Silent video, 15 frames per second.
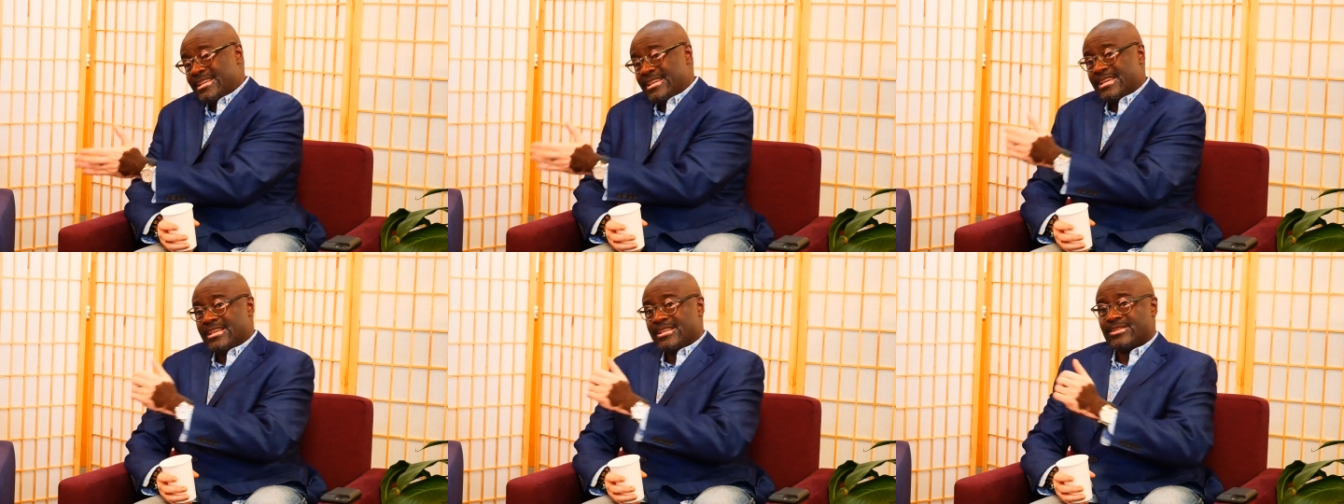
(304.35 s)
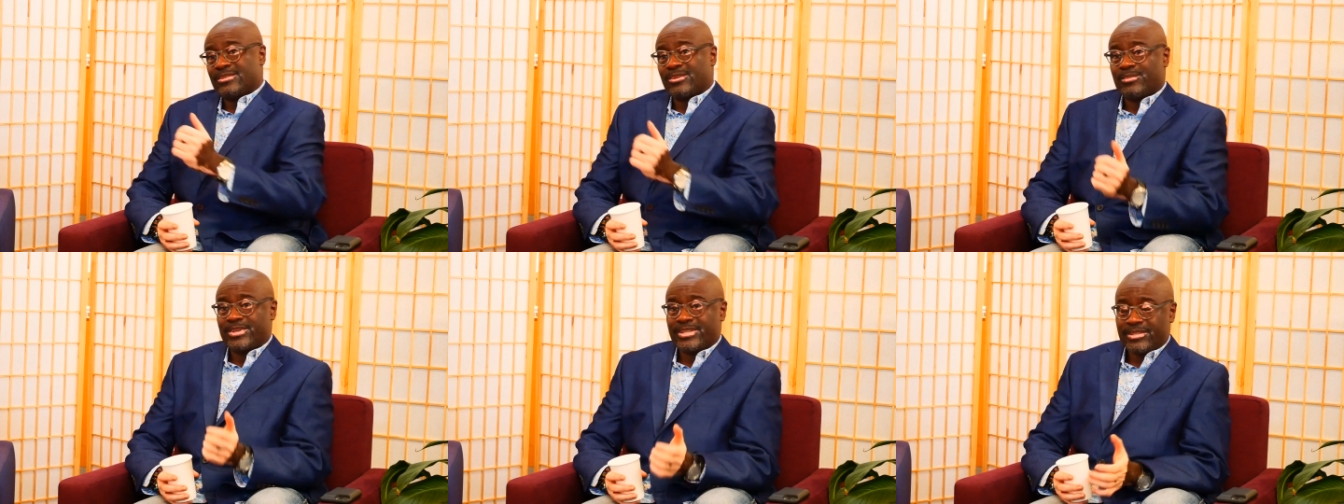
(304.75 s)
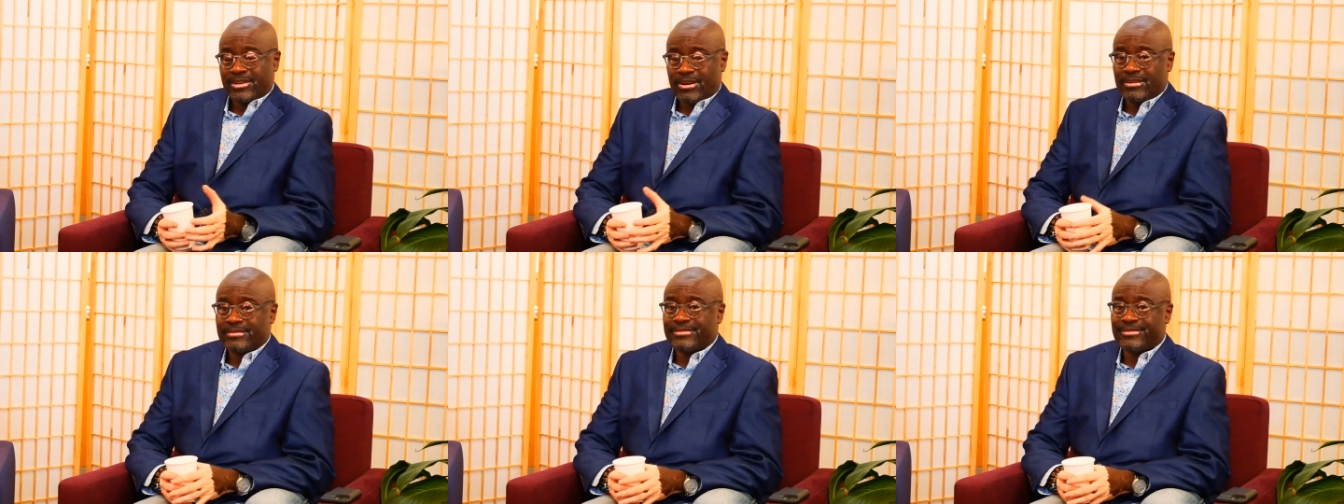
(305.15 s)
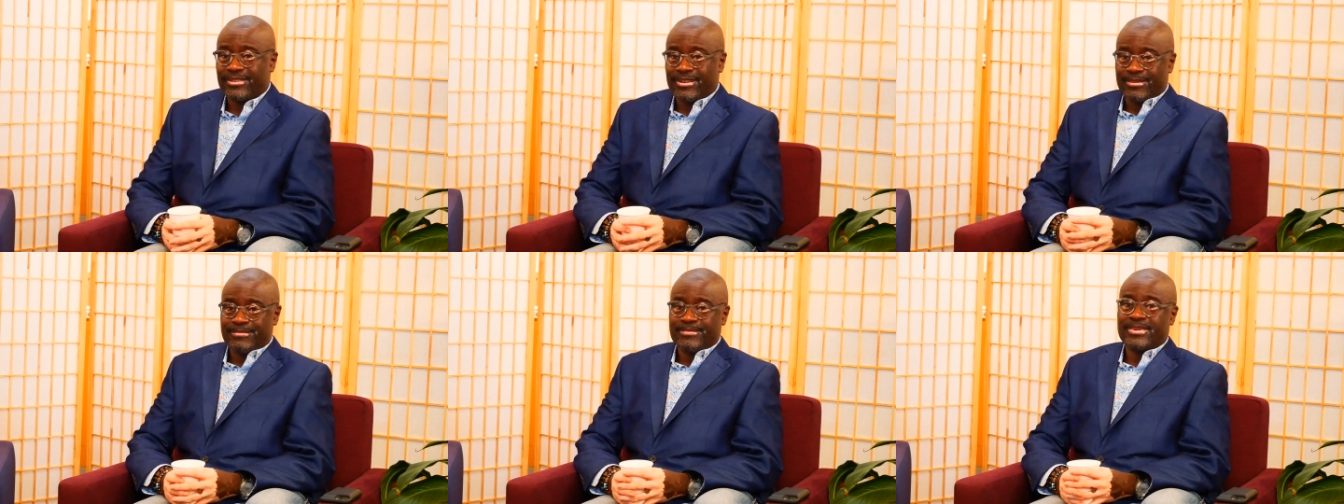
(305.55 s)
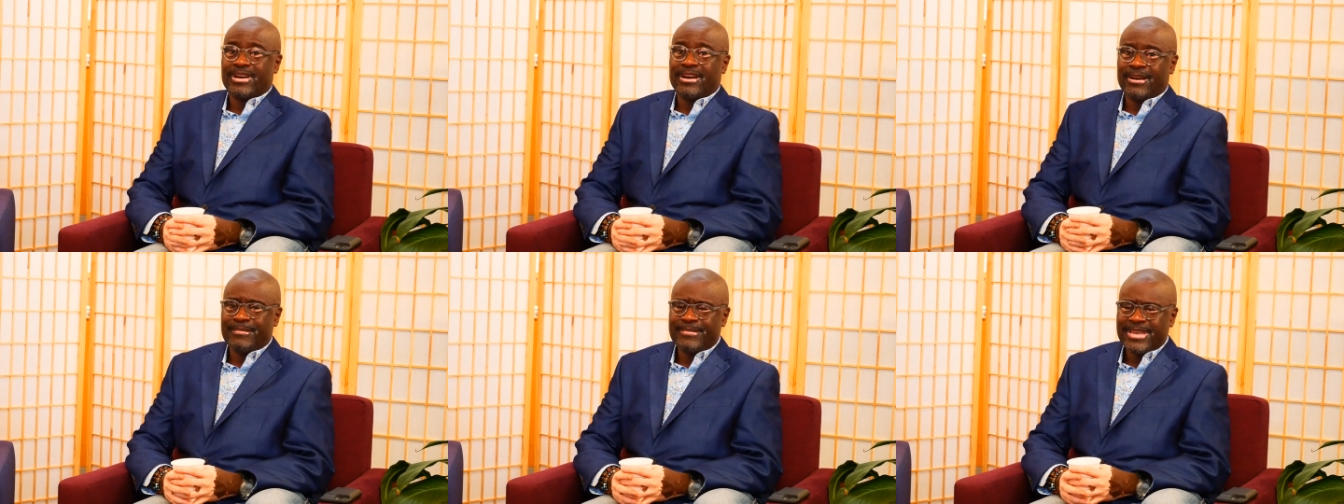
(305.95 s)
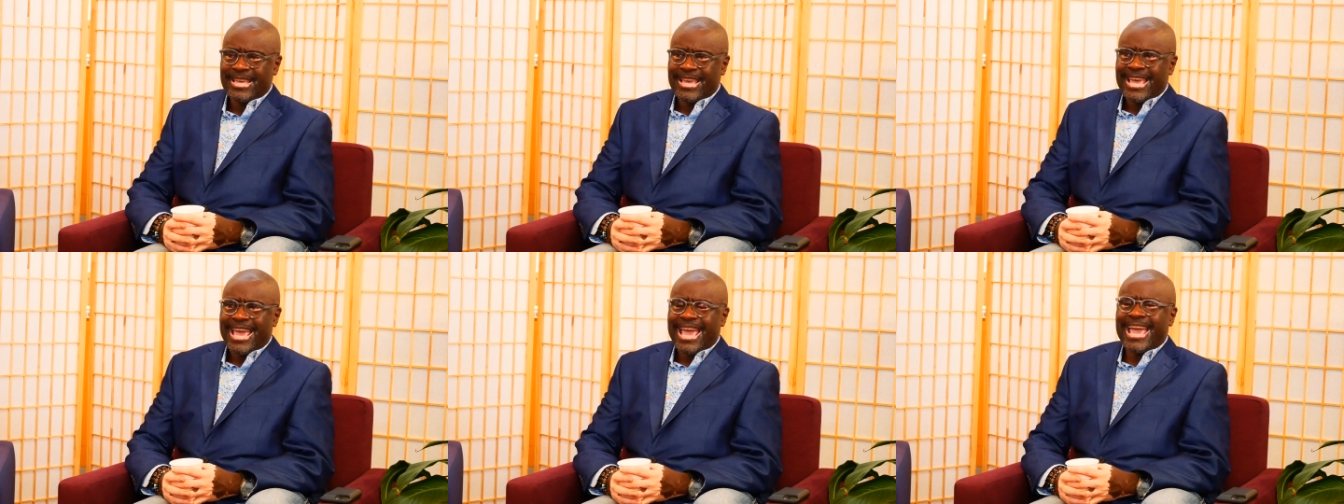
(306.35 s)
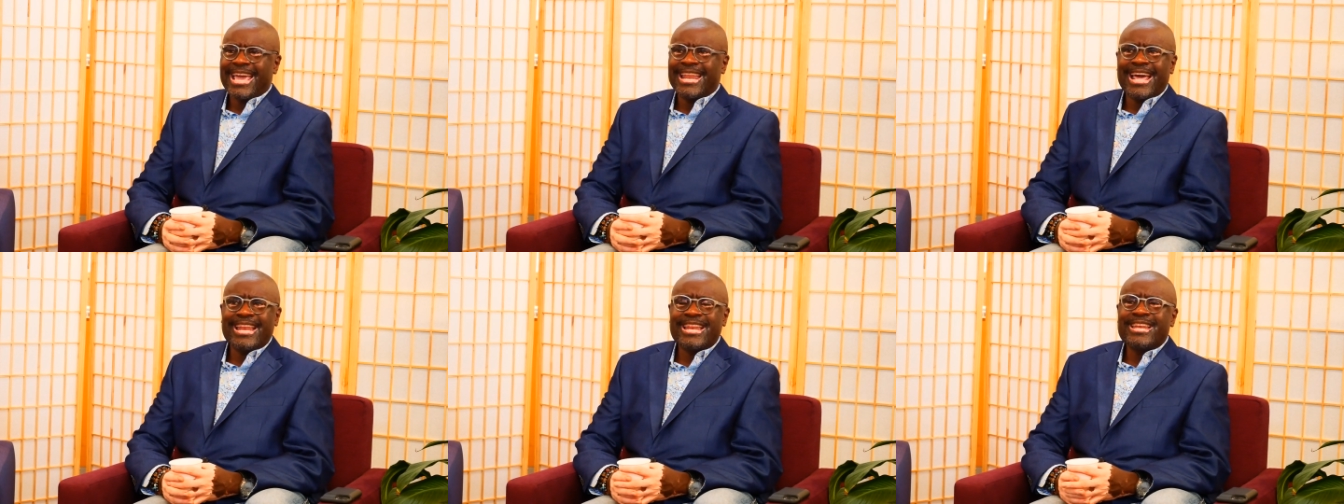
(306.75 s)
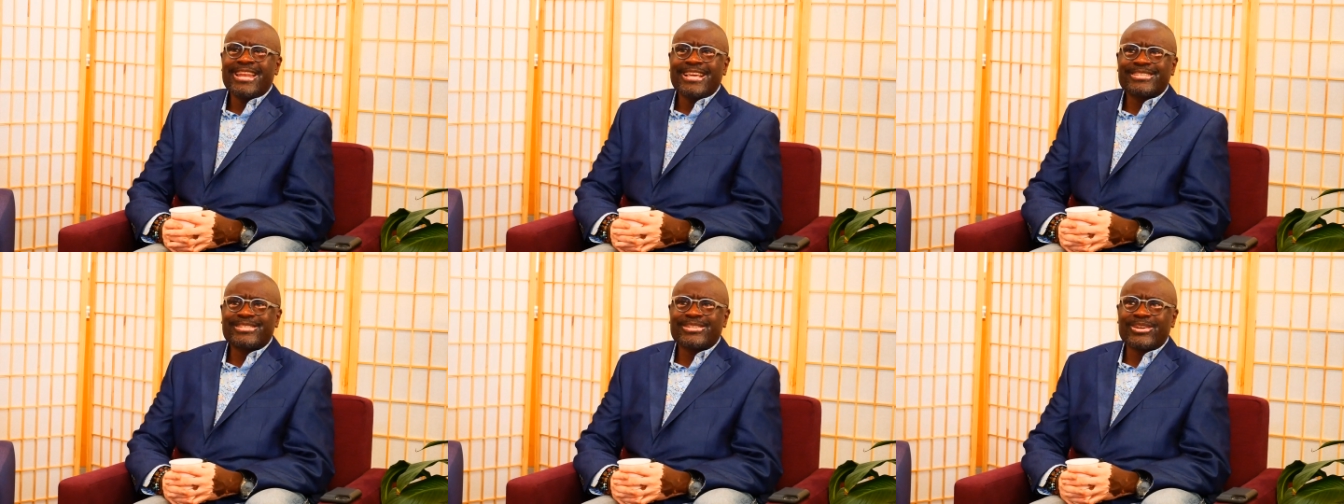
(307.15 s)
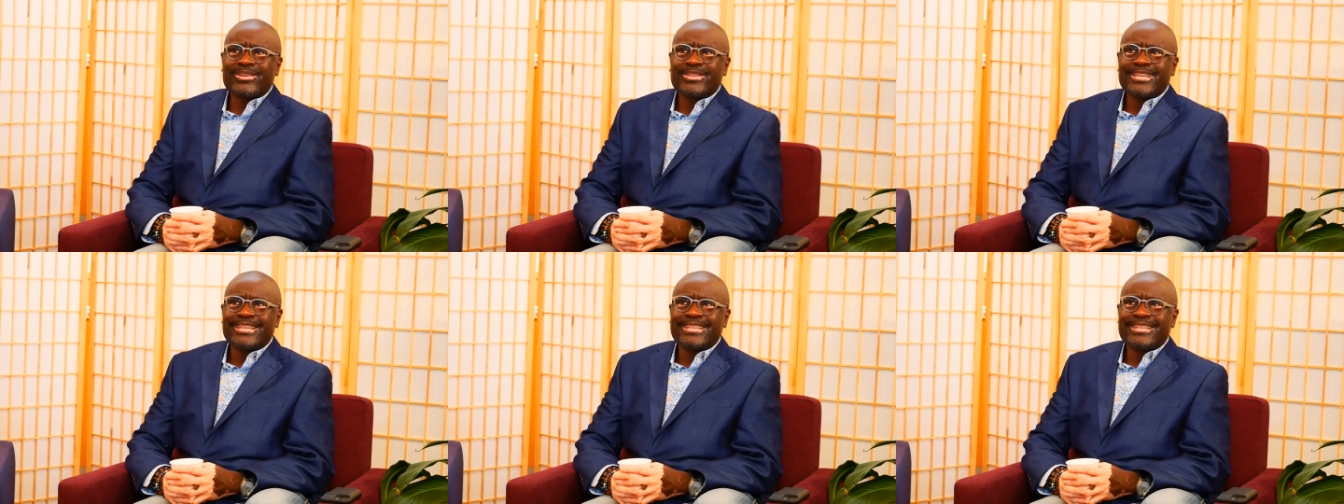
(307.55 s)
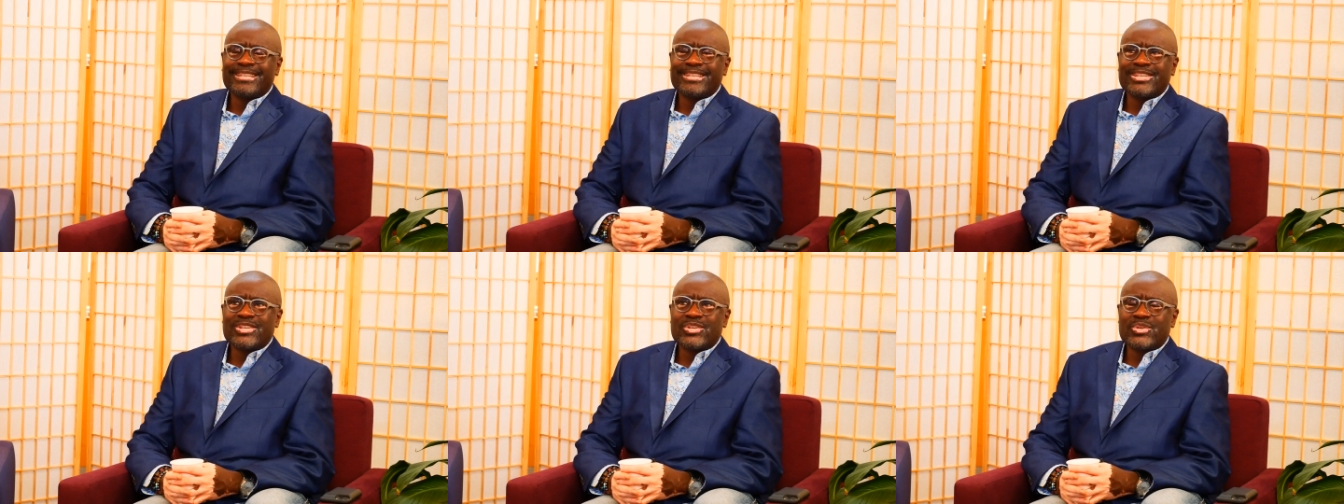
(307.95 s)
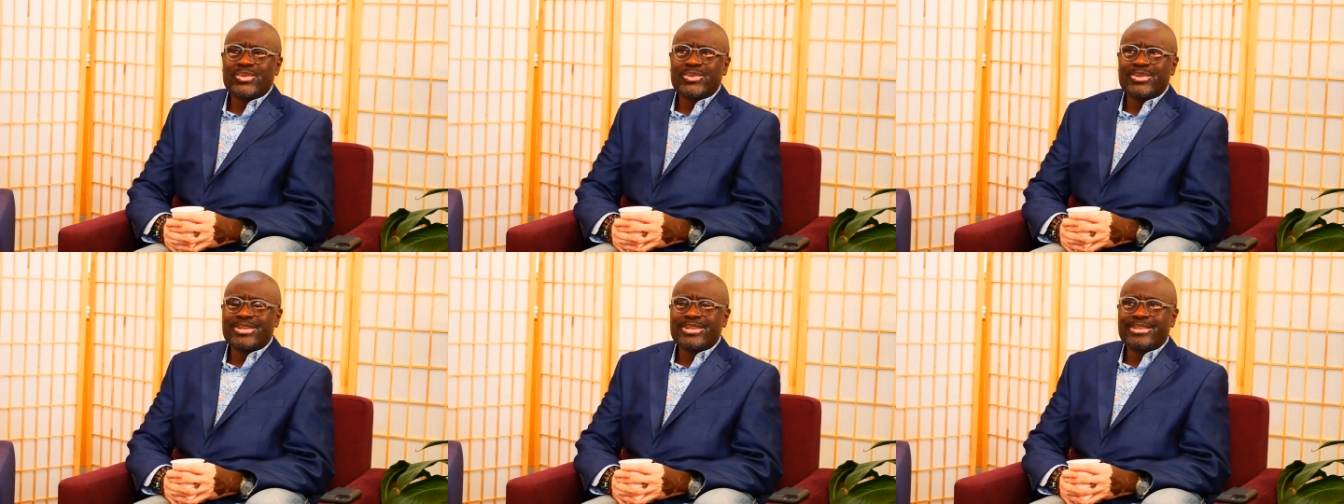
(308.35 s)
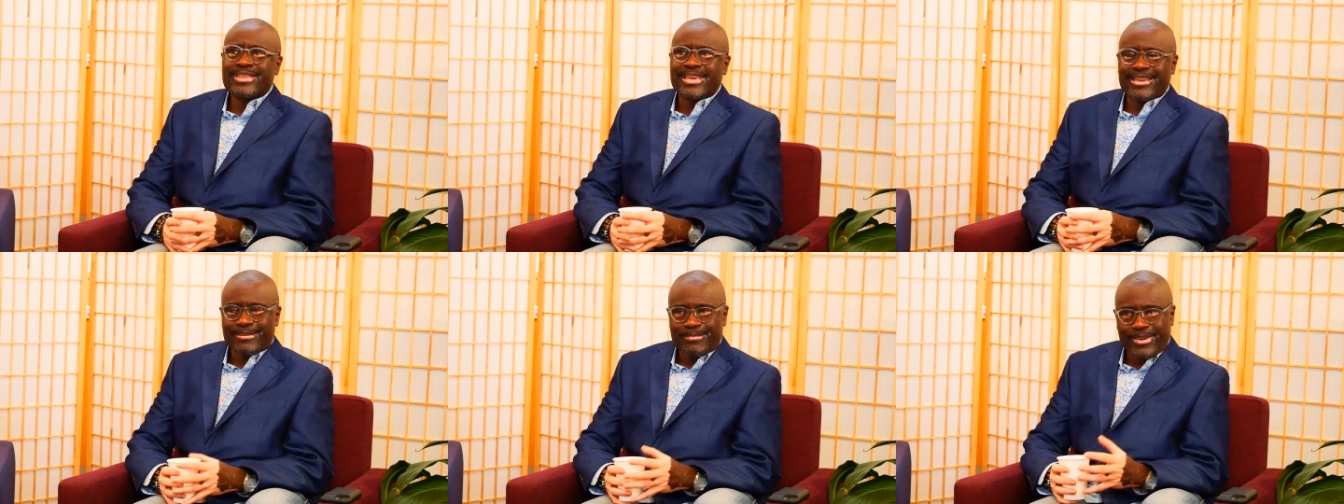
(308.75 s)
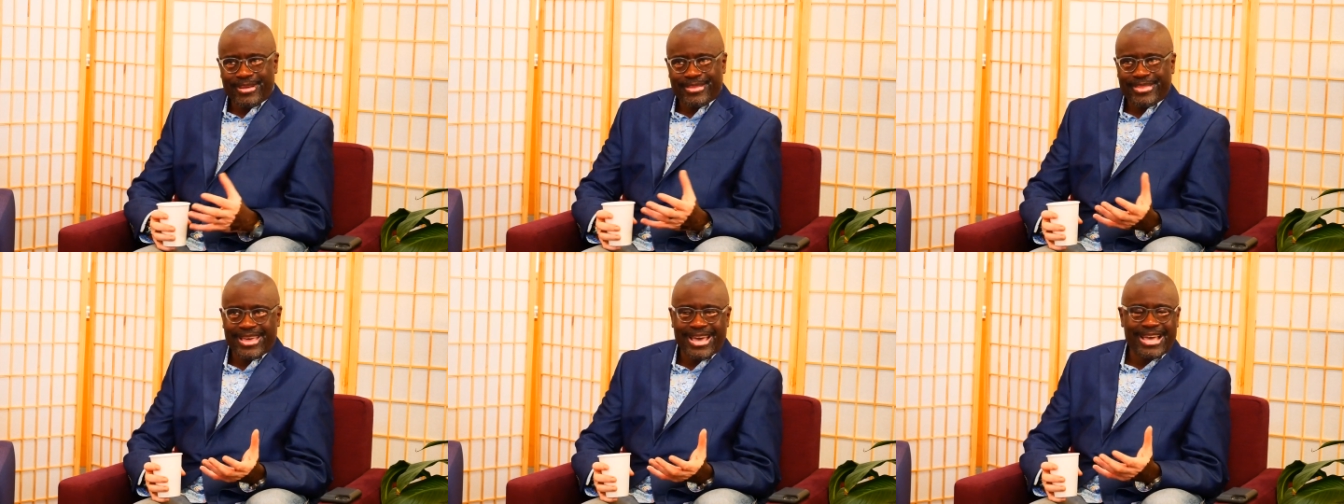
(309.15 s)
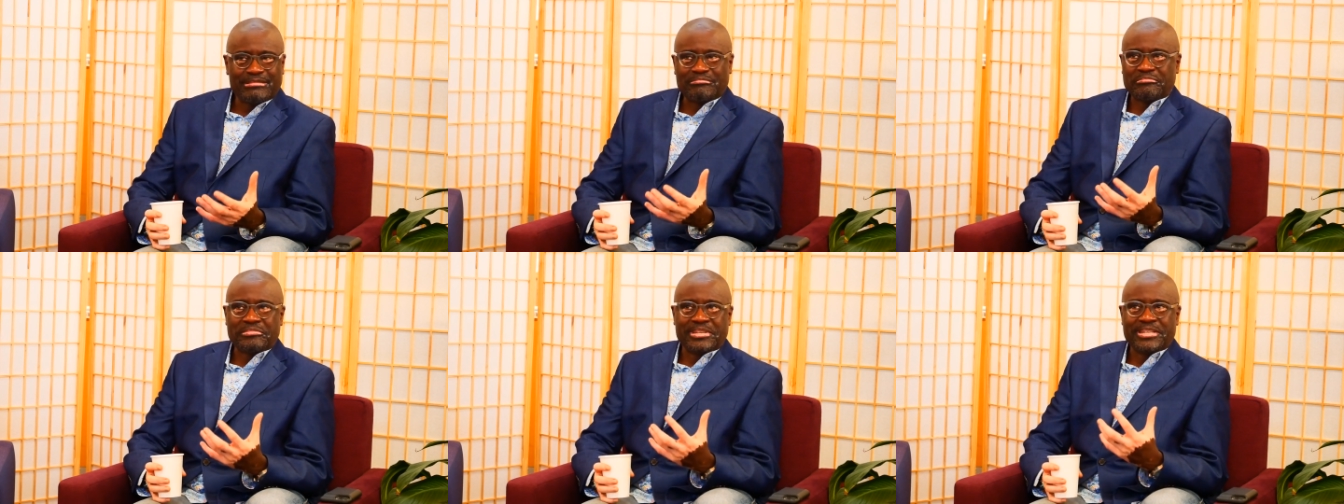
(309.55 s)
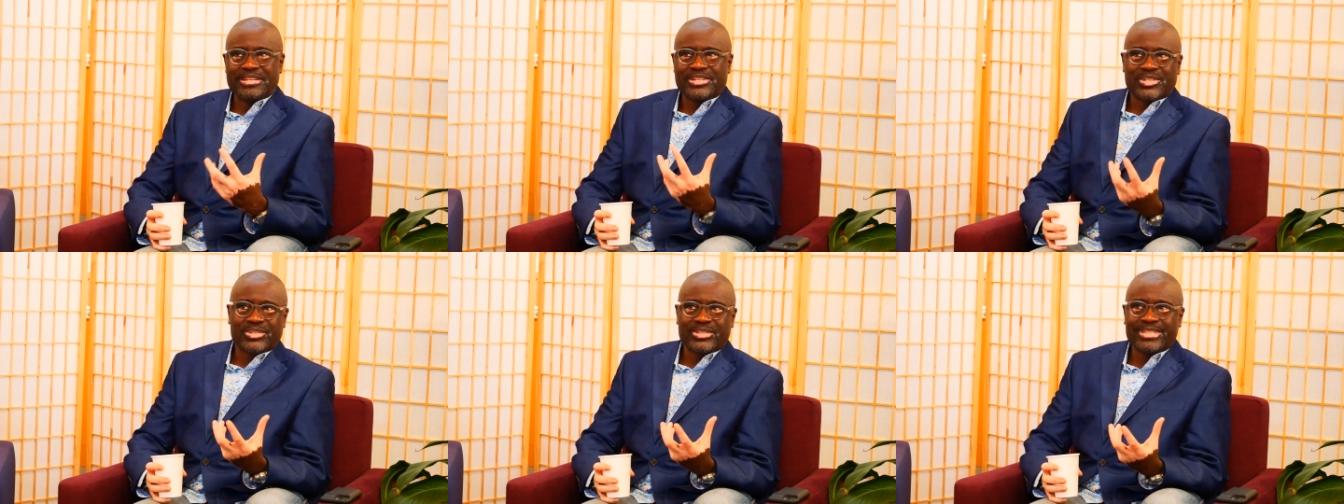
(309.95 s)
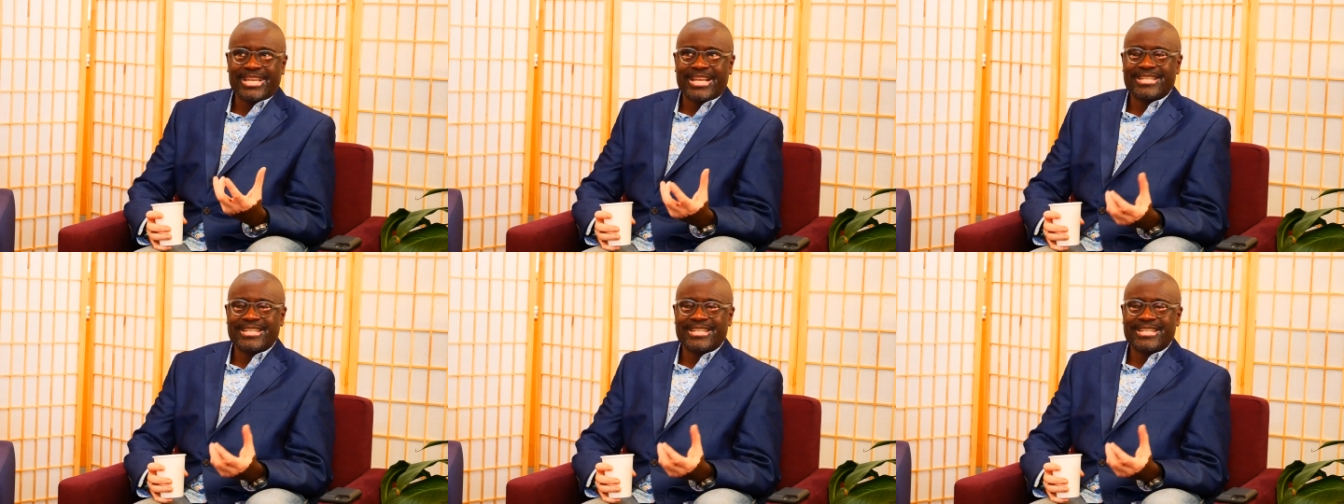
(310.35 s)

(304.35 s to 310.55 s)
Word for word: Mm. So we start from, um, and I didn't necessarily think about that initially.